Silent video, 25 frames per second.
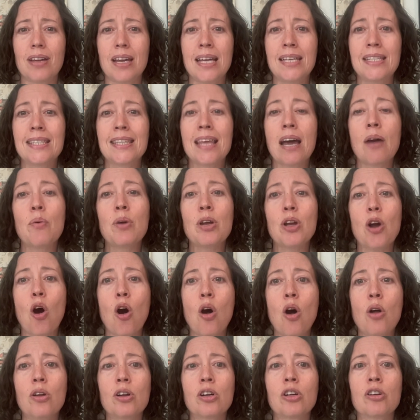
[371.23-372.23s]
It's that we
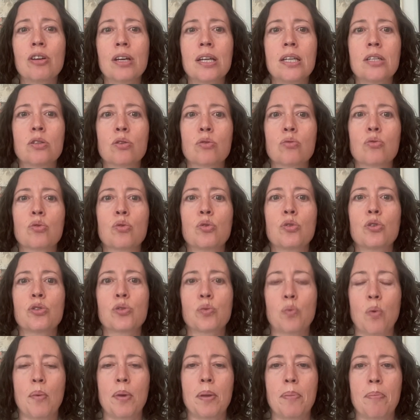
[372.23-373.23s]
all agreed to
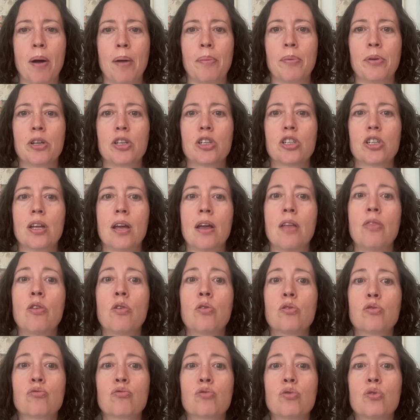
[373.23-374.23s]
rules when we published, and
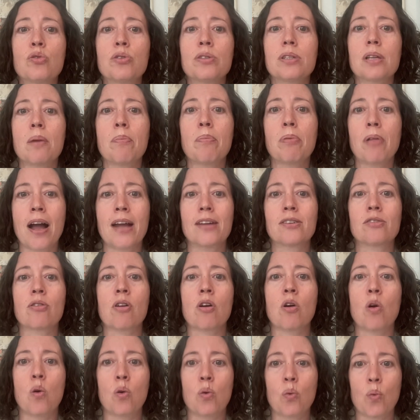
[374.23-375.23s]
those rules apply to
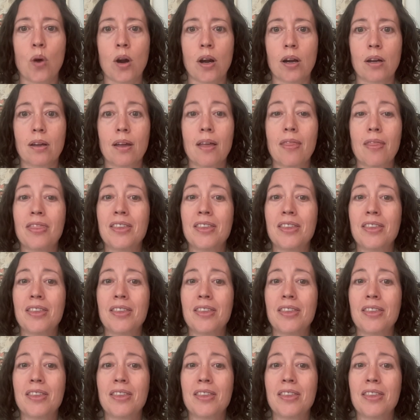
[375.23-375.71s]
our own work,